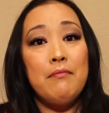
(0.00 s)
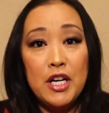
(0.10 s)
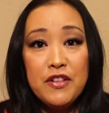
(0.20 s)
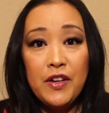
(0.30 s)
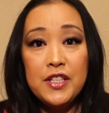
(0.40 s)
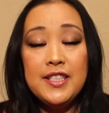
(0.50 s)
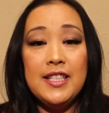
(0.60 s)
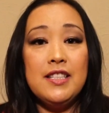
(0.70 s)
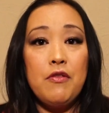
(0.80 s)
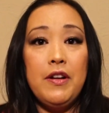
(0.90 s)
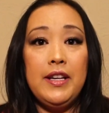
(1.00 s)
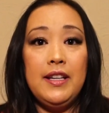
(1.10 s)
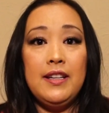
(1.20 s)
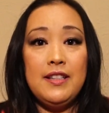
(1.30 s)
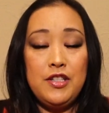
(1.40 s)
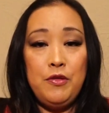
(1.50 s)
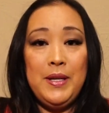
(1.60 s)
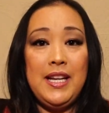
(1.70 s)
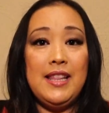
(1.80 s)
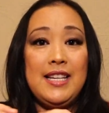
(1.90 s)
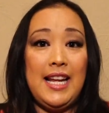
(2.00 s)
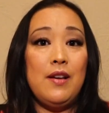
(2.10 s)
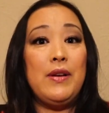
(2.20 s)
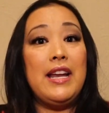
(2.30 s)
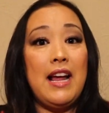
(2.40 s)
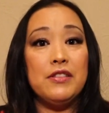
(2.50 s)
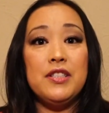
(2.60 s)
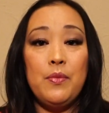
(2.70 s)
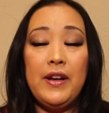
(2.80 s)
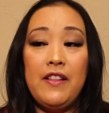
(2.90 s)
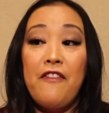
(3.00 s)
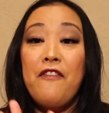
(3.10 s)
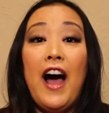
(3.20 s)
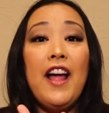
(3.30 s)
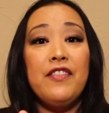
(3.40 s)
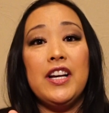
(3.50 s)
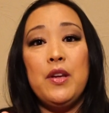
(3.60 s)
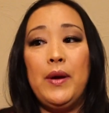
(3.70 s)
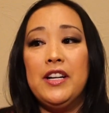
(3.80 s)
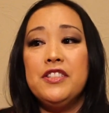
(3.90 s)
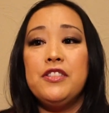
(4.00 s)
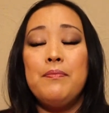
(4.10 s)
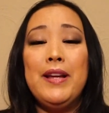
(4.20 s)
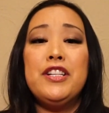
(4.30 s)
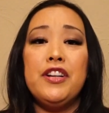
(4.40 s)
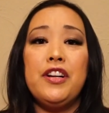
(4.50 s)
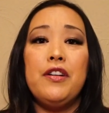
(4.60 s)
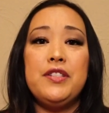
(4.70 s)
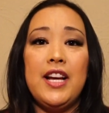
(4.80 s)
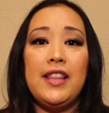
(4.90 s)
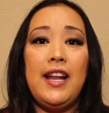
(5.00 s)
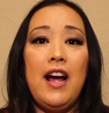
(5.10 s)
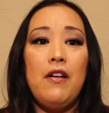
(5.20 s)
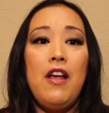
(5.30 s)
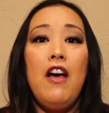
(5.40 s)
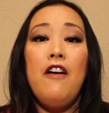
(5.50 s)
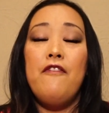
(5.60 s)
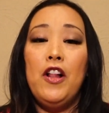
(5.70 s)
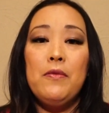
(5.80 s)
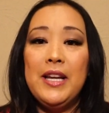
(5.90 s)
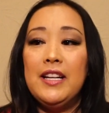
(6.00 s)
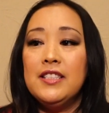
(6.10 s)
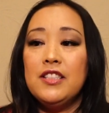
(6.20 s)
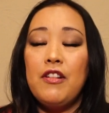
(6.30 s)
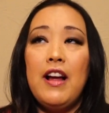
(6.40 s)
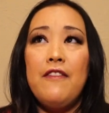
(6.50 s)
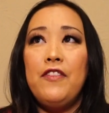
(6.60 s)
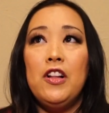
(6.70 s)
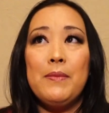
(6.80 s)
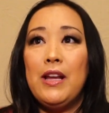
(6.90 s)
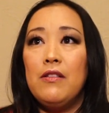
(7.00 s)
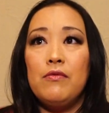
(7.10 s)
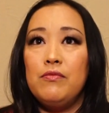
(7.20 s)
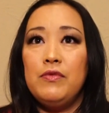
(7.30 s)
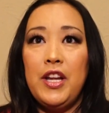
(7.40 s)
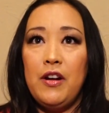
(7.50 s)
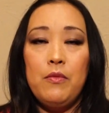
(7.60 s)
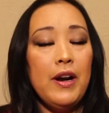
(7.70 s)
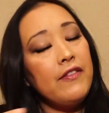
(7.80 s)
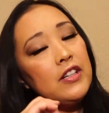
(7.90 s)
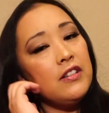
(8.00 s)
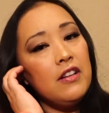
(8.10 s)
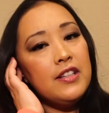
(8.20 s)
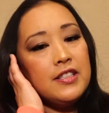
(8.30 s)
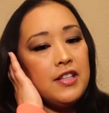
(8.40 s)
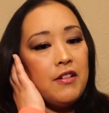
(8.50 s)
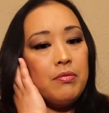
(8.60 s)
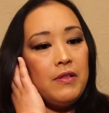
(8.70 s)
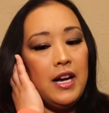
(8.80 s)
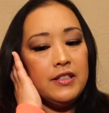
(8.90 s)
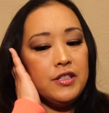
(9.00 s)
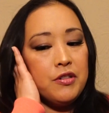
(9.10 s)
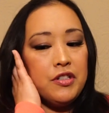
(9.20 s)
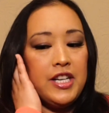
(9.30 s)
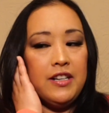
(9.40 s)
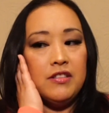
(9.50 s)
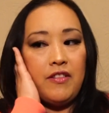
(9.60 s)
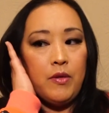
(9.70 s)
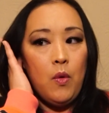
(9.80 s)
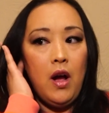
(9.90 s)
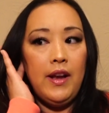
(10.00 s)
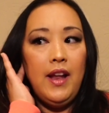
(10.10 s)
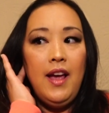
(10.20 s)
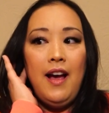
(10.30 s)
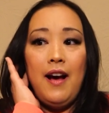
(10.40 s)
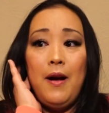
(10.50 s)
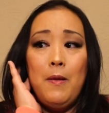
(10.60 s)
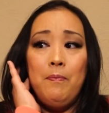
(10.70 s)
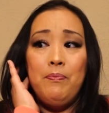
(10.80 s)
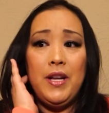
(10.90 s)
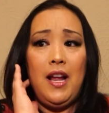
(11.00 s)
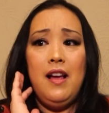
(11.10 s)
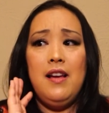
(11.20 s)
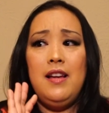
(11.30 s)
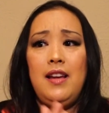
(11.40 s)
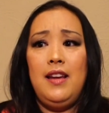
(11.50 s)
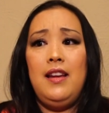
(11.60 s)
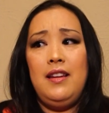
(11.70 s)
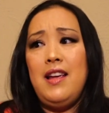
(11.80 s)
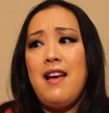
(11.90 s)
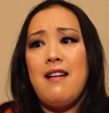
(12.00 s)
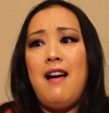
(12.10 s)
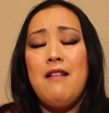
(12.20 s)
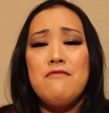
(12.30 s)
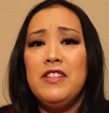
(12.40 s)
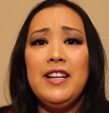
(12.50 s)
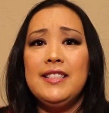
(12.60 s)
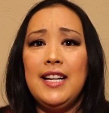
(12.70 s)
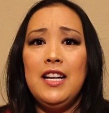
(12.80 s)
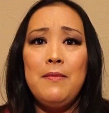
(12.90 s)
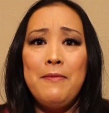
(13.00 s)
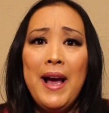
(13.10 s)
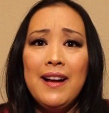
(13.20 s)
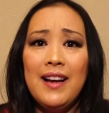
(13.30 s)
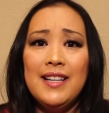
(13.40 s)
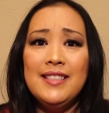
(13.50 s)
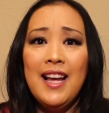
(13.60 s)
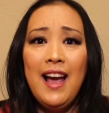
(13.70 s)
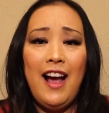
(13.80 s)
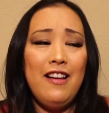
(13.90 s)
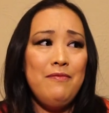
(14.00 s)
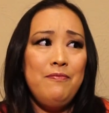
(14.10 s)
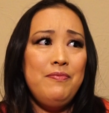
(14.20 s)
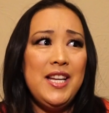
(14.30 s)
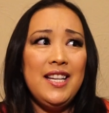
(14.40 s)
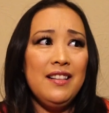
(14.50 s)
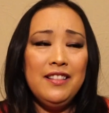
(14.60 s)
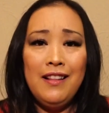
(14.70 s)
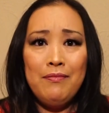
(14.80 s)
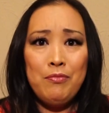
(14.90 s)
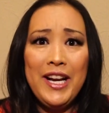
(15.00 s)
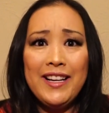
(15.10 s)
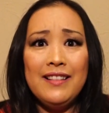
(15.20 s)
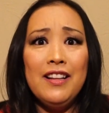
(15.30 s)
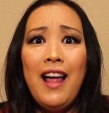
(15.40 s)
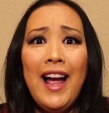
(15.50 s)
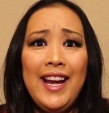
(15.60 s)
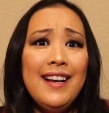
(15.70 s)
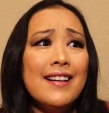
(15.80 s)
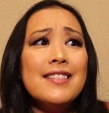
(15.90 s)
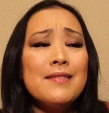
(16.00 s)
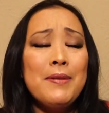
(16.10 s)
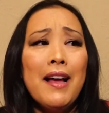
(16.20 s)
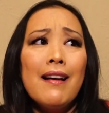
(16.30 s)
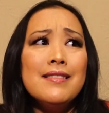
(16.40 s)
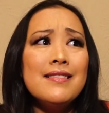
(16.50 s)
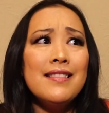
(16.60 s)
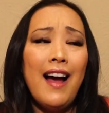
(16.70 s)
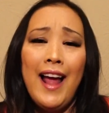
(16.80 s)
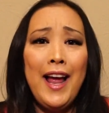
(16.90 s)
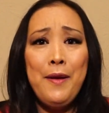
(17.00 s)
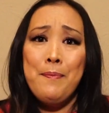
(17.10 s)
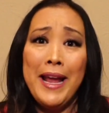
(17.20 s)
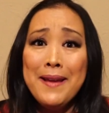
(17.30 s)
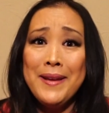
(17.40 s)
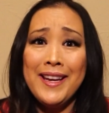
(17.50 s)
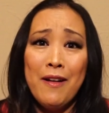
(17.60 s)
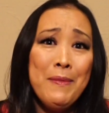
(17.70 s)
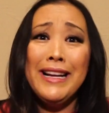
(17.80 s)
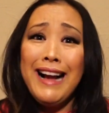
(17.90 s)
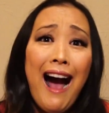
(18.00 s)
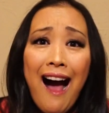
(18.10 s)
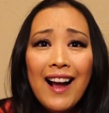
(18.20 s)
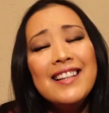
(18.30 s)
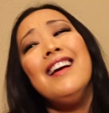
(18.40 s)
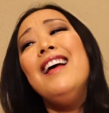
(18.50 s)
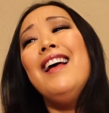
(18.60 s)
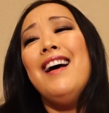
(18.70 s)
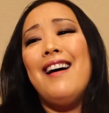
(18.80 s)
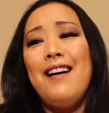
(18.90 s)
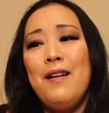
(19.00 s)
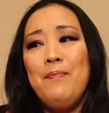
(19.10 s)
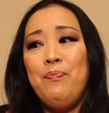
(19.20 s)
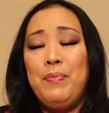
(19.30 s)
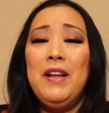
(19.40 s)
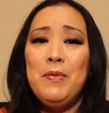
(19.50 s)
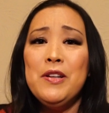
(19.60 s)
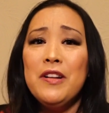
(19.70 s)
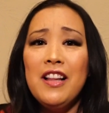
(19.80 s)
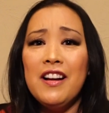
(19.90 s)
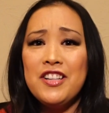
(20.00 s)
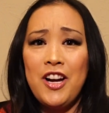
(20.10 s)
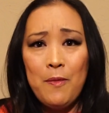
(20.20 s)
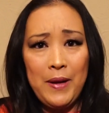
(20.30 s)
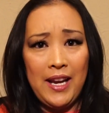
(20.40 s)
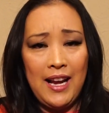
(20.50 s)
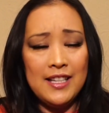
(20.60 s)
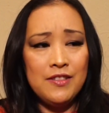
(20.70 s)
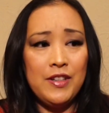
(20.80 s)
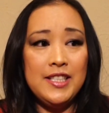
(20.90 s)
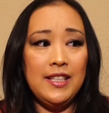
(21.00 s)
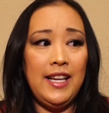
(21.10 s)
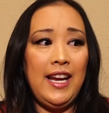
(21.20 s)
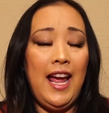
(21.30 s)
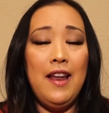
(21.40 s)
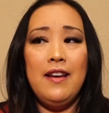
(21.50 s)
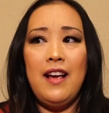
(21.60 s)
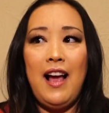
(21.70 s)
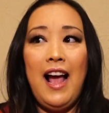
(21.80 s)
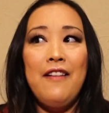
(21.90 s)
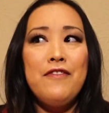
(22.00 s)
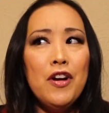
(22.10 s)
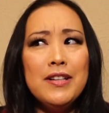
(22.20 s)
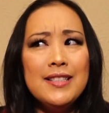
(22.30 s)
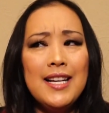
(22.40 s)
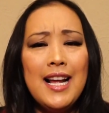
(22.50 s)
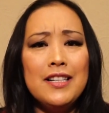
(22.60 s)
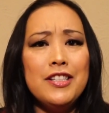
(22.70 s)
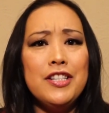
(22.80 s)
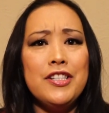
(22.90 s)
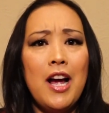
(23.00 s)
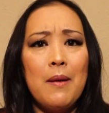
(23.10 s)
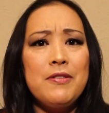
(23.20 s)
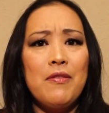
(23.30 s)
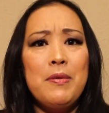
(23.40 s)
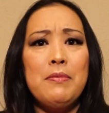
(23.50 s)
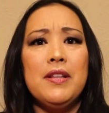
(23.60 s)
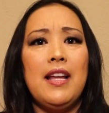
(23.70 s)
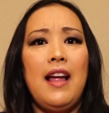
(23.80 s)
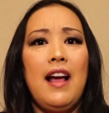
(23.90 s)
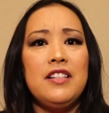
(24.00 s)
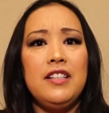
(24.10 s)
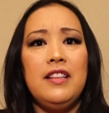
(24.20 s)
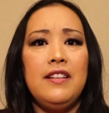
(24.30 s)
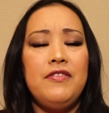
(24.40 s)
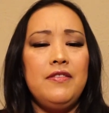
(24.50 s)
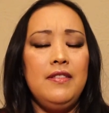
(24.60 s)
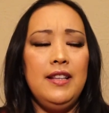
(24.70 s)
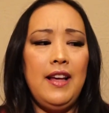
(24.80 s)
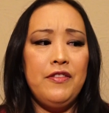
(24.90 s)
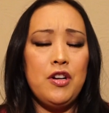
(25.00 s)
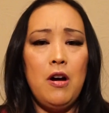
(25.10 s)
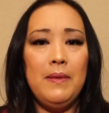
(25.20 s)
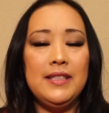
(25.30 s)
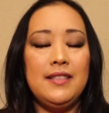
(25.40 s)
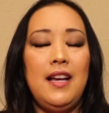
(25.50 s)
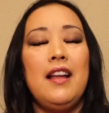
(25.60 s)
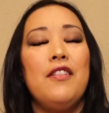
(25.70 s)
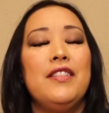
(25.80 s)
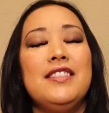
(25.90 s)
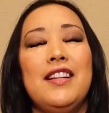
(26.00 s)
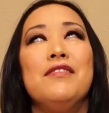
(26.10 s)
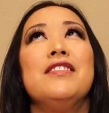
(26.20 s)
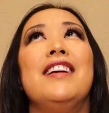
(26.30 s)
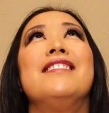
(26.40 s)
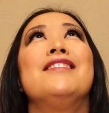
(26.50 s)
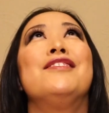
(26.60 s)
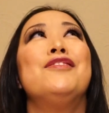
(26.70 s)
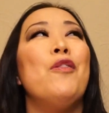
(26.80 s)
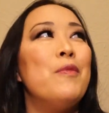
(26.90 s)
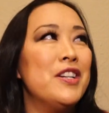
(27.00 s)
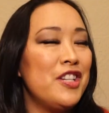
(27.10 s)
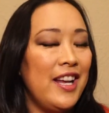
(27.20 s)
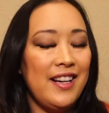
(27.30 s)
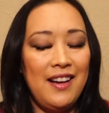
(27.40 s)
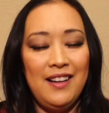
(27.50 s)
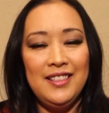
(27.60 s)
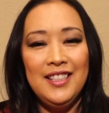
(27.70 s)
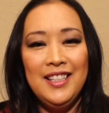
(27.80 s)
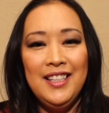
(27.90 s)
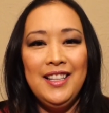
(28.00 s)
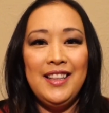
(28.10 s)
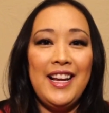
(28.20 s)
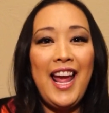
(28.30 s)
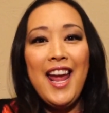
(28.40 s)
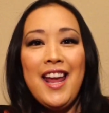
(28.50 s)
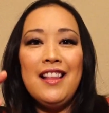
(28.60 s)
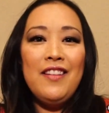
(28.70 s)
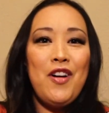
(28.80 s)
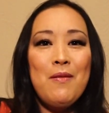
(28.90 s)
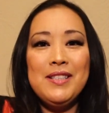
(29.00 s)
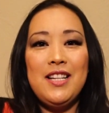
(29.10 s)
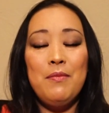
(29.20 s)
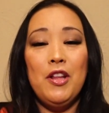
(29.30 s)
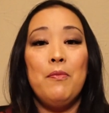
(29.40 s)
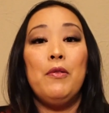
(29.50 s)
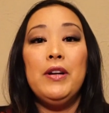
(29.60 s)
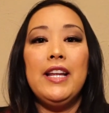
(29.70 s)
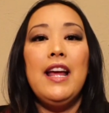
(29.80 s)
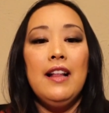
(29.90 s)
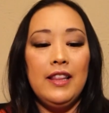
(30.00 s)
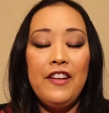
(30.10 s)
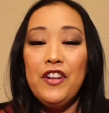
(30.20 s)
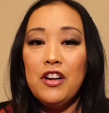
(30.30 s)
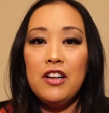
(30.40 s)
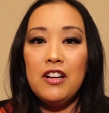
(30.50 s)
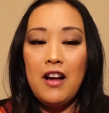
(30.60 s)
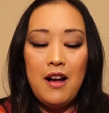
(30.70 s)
March 1st is going to be the day that we announce the 5 lucky winners. So make sure to go check that out. Follow me on Instagram, follow me on, you know, whatever, all these other social channels if you want. But I'm really excited to be back, guys. I've taken a little break, a little hiatus, because I had a baby. God. But I've been doing a lot of shopping as of recently, and I've noticed that I actually shopped from people that actually left comments. I know this sounds like so much like hey, leave comments down below, but really leave your